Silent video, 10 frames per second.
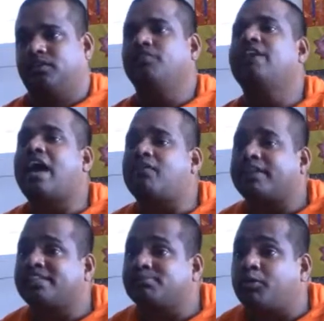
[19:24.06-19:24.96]
we have a
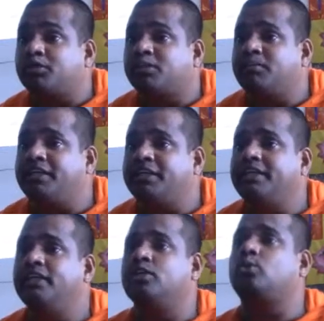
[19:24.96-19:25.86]

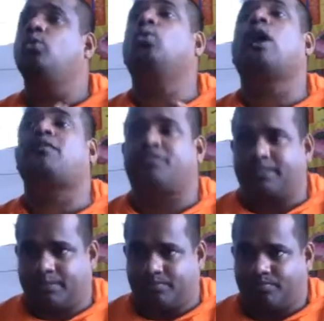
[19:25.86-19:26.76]
responsibility to look after
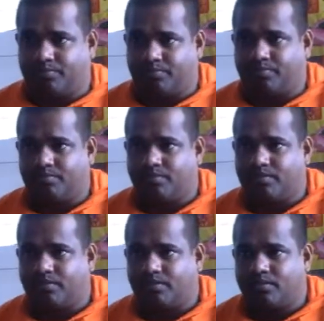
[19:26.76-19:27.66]
them.
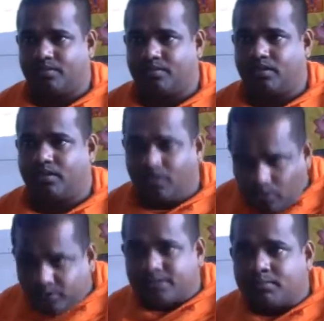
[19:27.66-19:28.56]
He
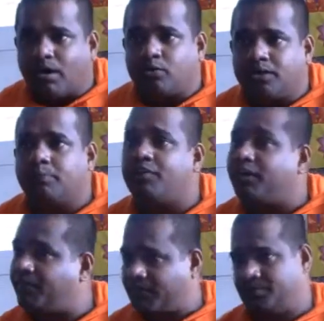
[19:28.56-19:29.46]
knows about them very
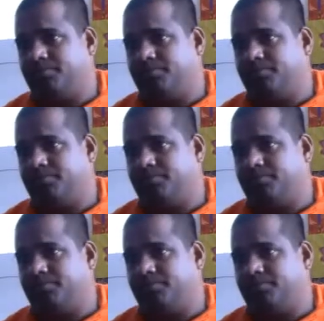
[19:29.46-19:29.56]
well.